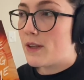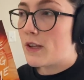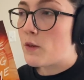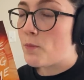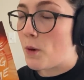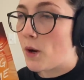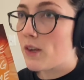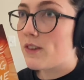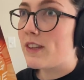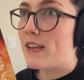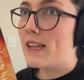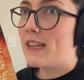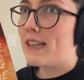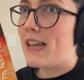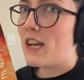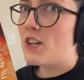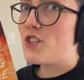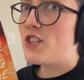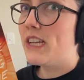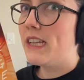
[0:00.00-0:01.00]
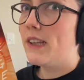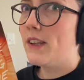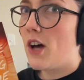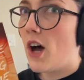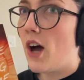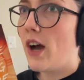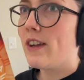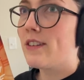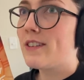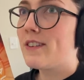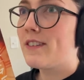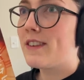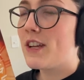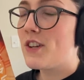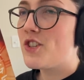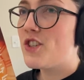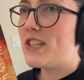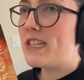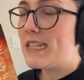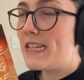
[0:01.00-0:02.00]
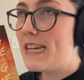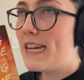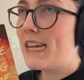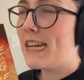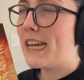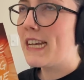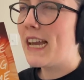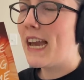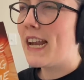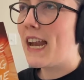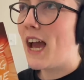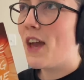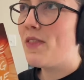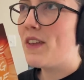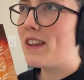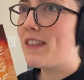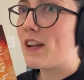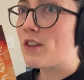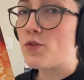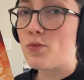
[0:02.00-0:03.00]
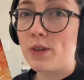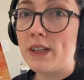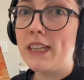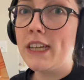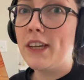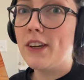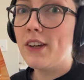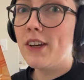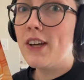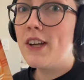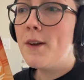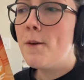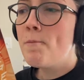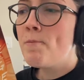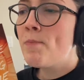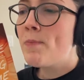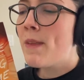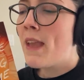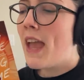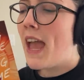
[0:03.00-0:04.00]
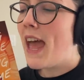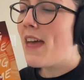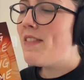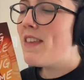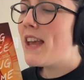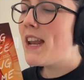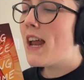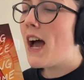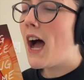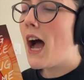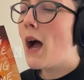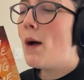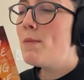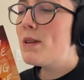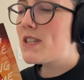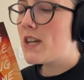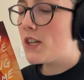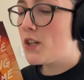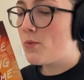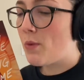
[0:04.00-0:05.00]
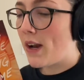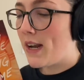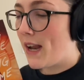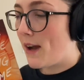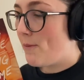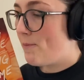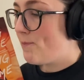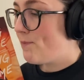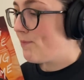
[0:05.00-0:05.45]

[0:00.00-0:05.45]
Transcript: person that she had lost, that she's seeing again, I think that's really good. And then I'm gonna tell you right now,